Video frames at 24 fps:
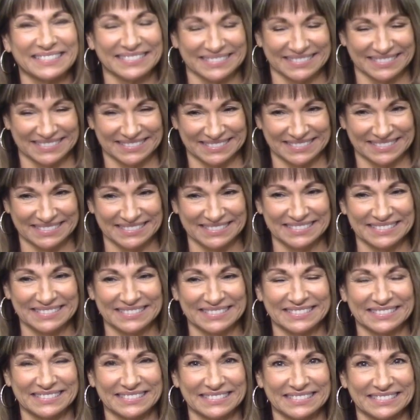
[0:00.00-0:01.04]

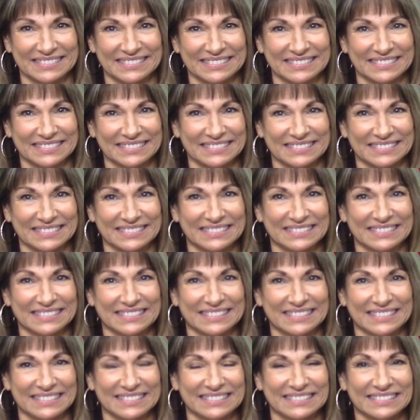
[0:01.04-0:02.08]

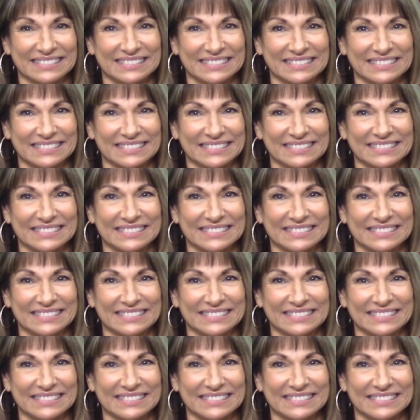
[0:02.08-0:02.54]
(not speaking)